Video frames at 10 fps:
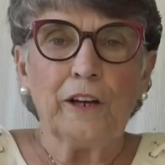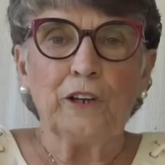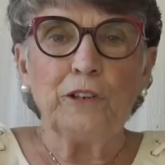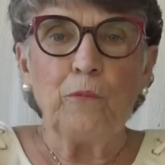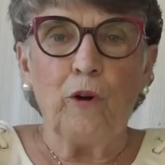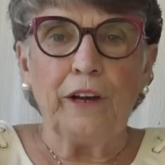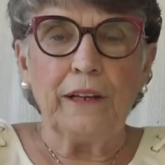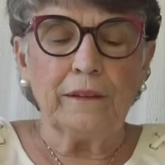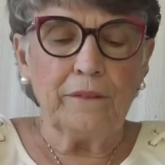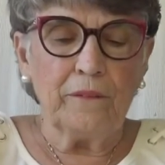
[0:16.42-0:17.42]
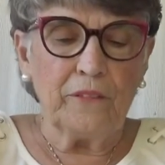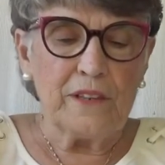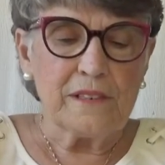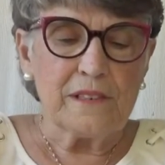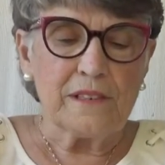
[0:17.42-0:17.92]
Good morning.
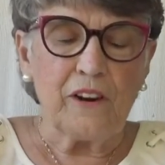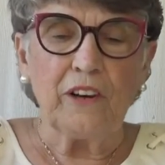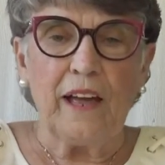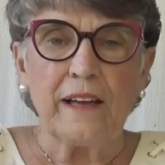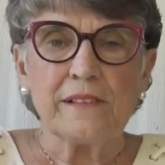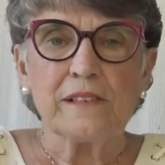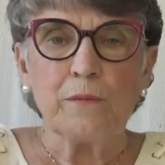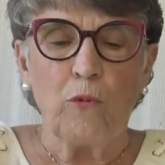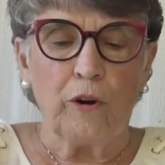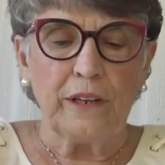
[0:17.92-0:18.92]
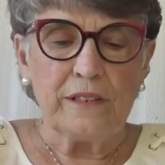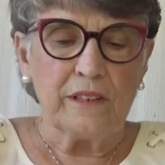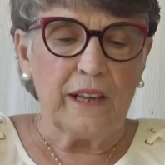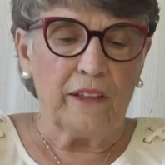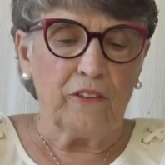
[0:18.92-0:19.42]
This is our last morning
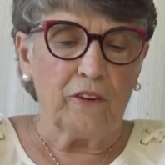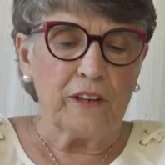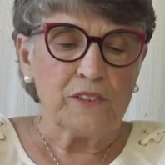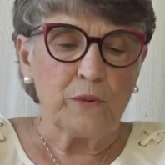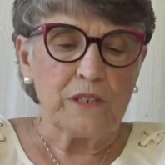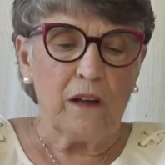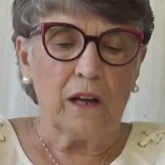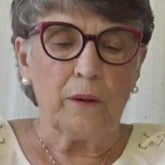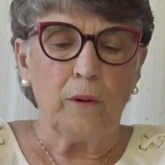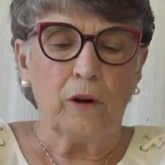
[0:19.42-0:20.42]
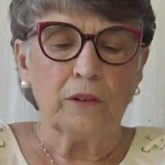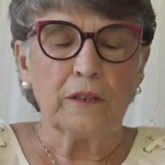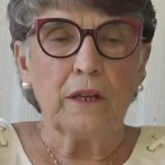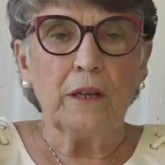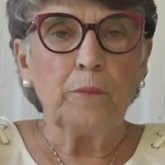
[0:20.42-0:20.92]
together as we talk about
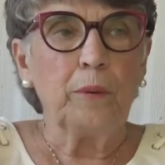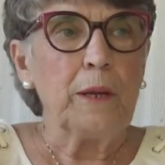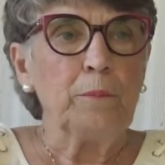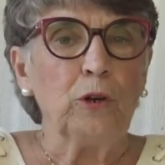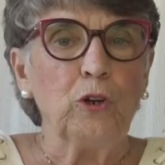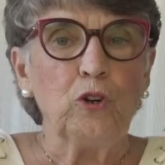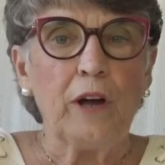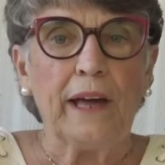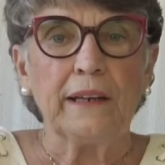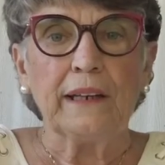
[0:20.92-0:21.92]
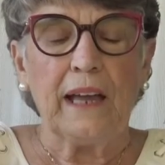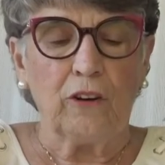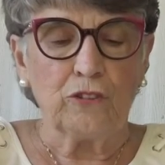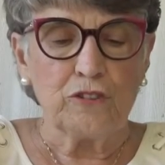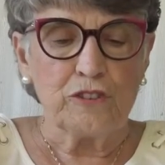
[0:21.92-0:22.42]
people who had
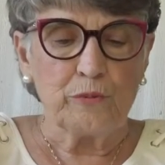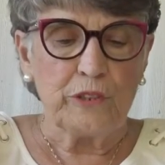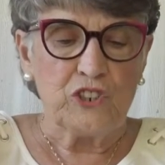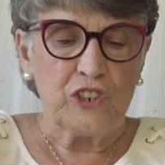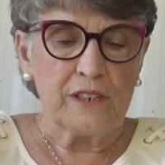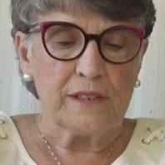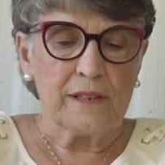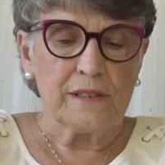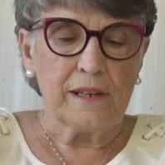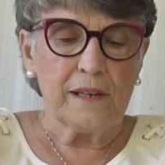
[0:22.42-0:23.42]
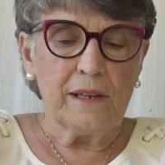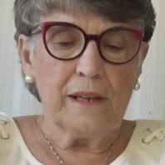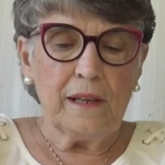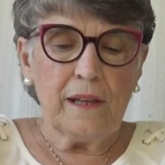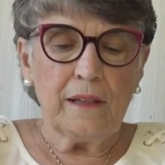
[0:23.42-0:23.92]
encounters with Jesus.
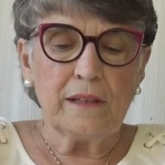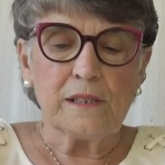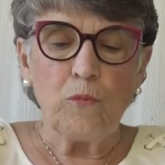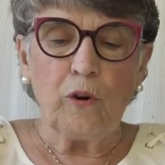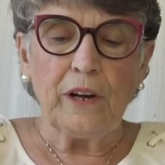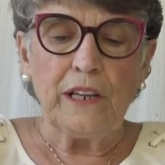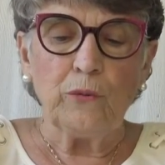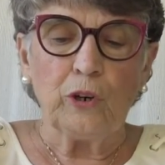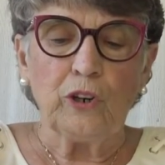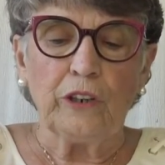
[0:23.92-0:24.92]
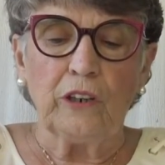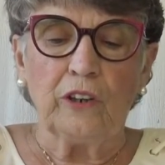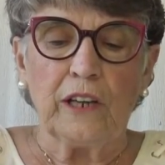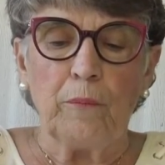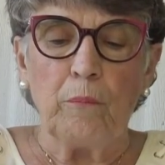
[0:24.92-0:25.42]
This morning we're going to
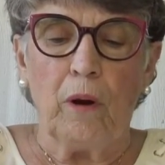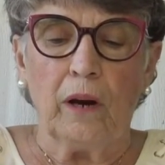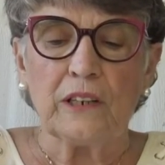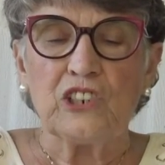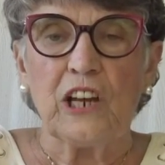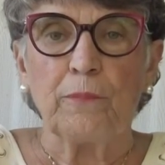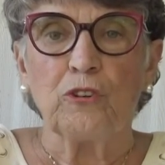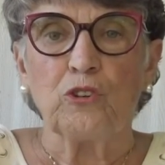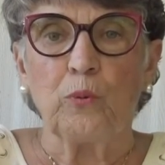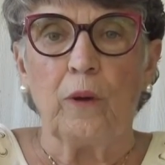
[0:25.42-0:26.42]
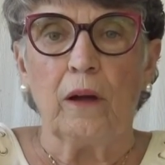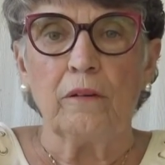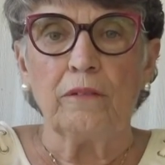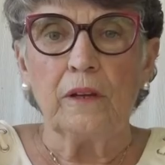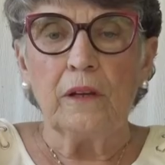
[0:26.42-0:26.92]
look at Mark chapter
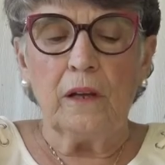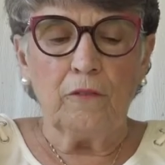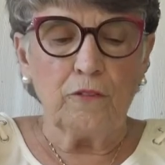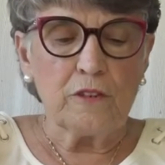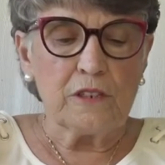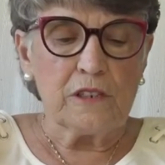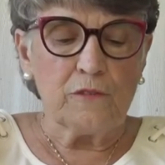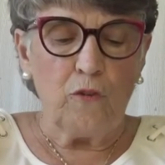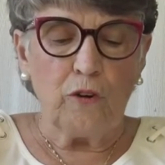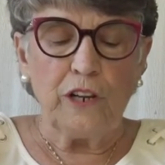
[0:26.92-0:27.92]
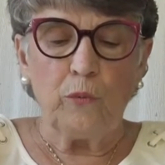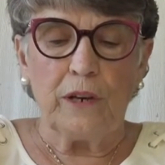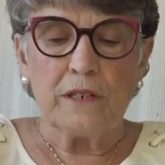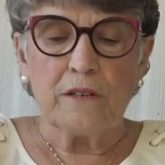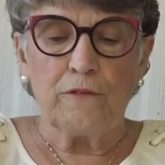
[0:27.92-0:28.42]
12, verses
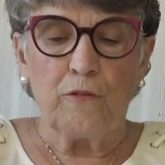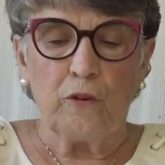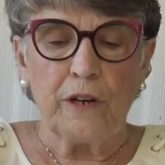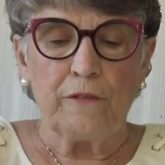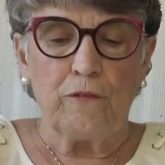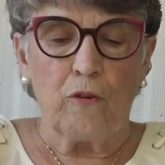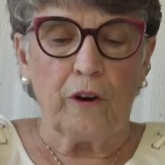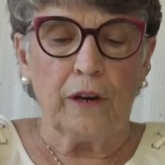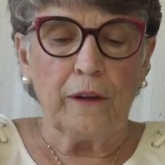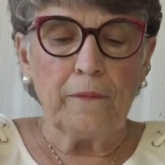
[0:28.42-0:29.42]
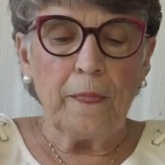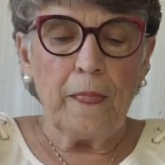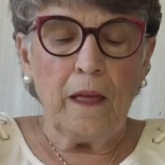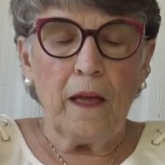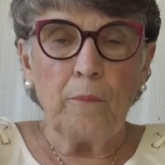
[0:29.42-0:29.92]
41 to 44,
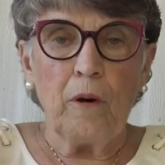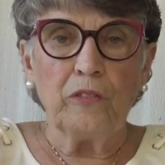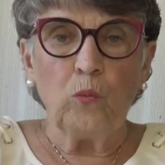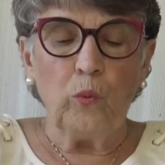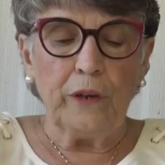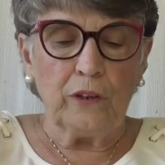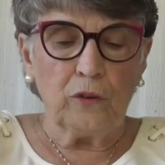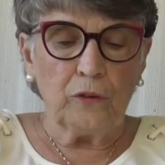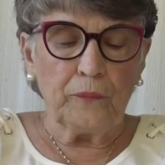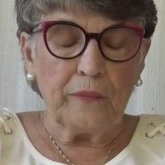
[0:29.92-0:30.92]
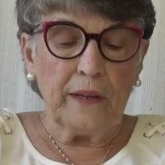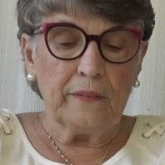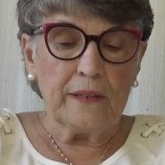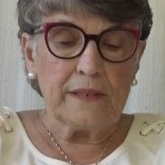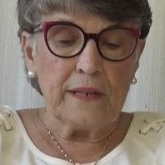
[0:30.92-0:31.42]
about the widow
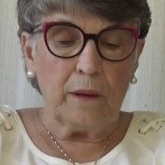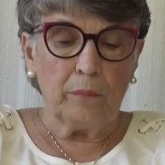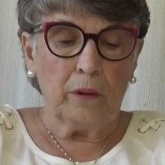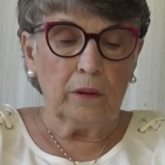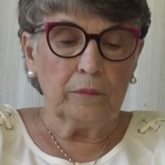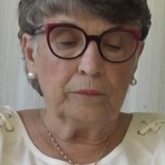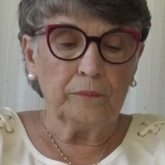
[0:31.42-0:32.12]
in the temple.